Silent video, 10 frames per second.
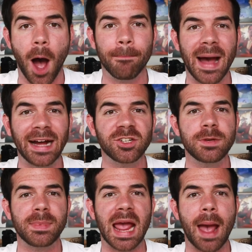
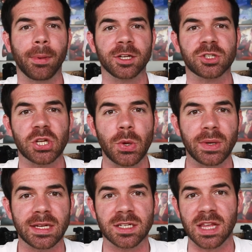Imagine being able to
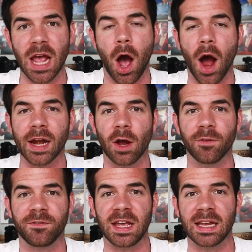tune into the
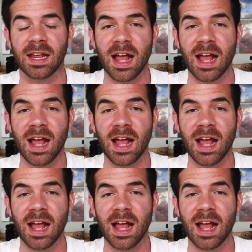audio feed